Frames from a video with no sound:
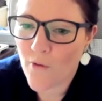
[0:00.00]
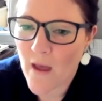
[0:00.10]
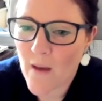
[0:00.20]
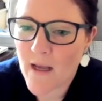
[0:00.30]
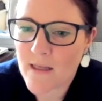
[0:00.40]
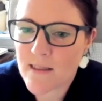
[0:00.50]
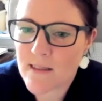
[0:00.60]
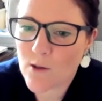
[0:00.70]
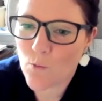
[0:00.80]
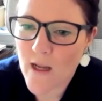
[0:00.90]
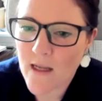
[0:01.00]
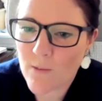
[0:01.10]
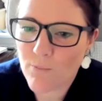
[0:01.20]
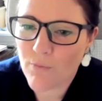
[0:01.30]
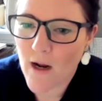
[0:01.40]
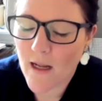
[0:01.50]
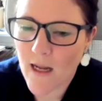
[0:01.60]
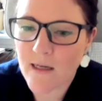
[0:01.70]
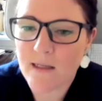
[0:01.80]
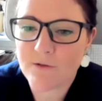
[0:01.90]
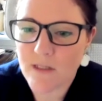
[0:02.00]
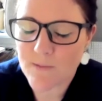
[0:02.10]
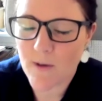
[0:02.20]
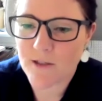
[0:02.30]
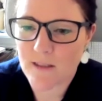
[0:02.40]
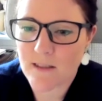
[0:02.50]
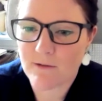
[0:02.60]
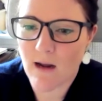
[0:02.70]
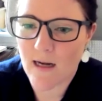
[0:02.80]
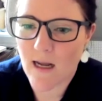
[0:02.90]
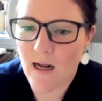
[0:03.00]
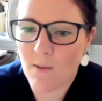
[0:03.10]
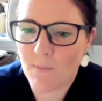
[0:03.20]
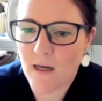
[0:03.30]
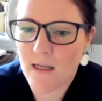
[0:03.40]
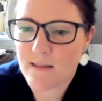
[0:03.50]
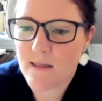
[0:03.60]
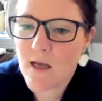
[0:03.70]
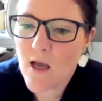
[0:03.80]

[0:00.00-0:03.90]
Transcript: that means is that we can bring industry specialists around our companies.